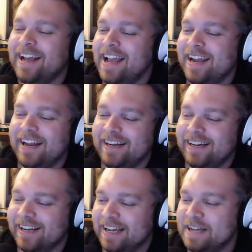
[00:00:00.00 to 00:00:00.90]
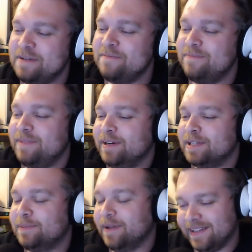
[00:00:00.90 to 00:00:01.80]
Anytime
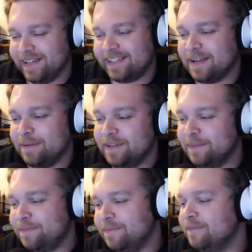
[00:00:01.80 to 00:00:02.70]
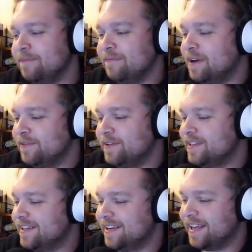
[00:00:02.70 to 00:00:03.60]
U.S. politics comes up, one of us
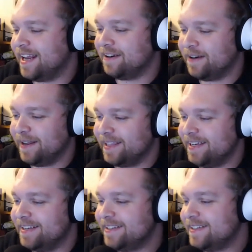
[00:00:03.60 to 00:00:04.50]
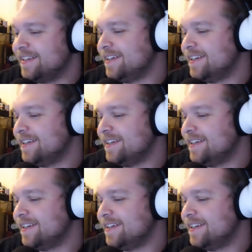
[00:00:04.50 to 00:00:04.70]
is going to get angry at least.